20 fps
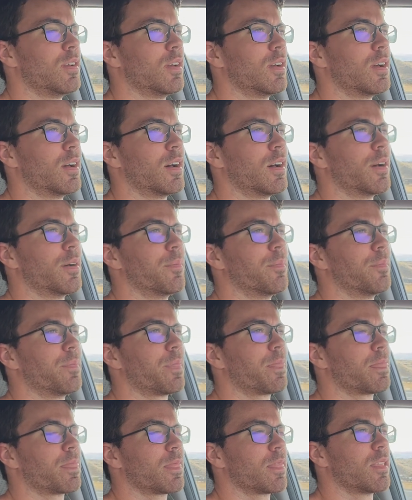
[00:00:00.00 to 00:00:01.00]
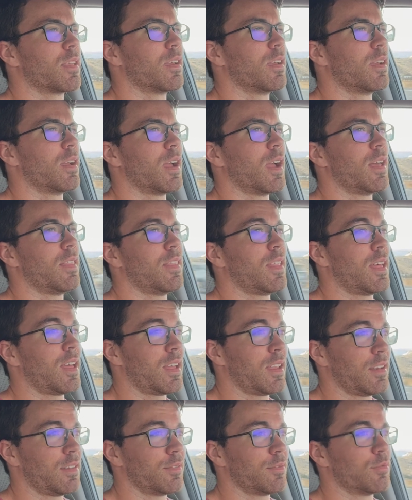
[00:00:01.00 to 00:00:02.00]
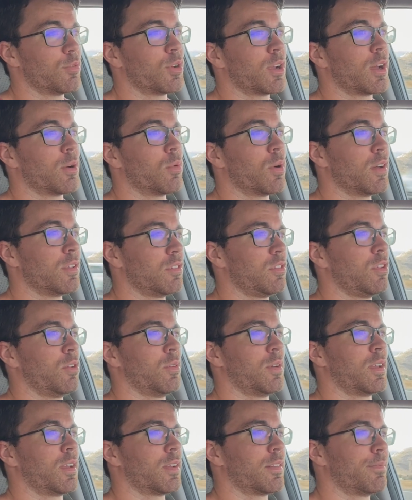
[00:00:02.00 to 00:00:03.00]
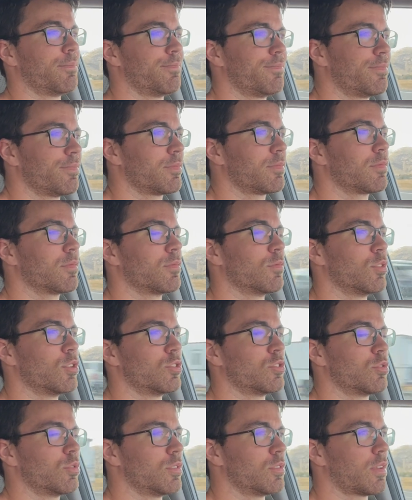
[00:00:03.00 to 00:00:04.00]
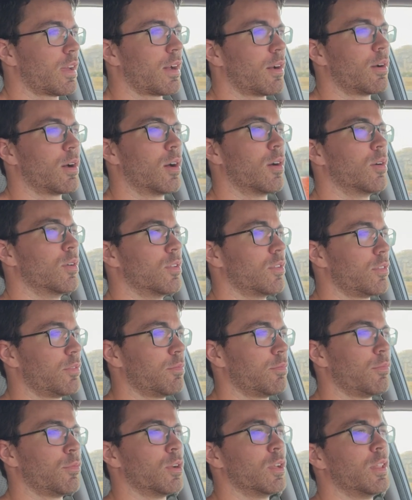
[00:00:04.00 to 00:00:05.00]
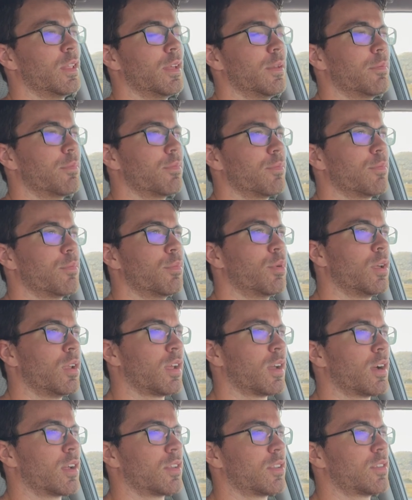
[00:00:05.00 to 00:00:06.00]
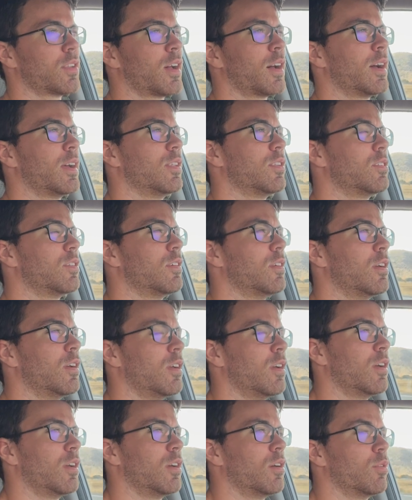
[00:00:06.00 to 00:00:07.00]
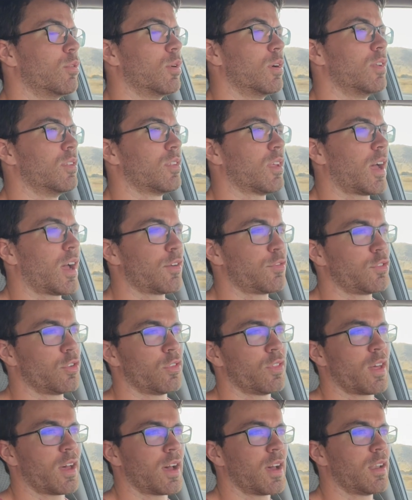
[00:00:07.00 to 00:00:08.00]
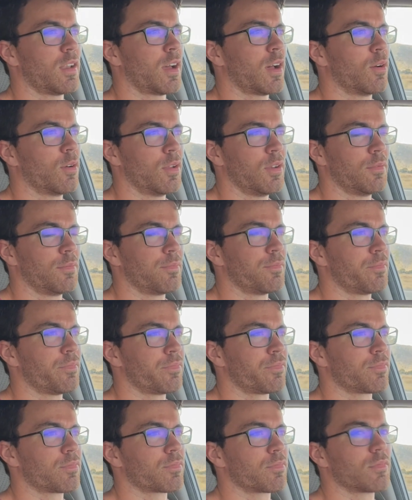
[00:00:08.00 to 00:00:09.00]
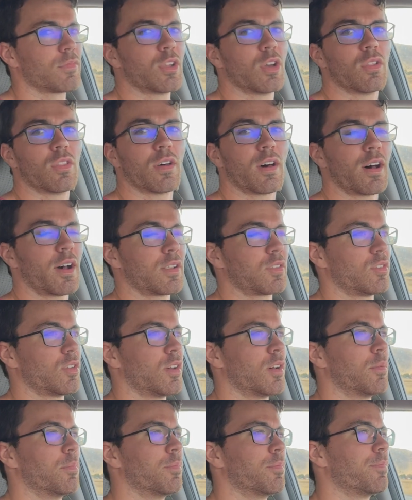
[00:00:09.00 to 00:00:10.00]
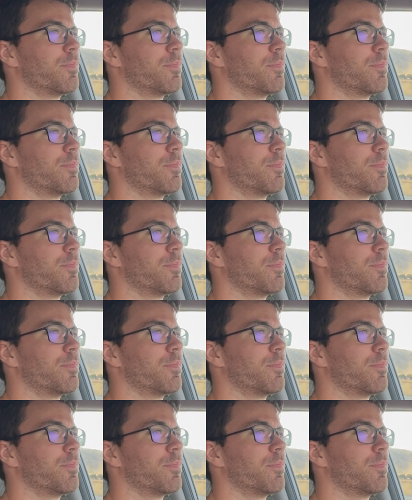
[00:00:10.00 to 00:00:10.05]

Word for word: Um, and then what I was doing, which was how I was really putting on size was after that, I would go to the hot tub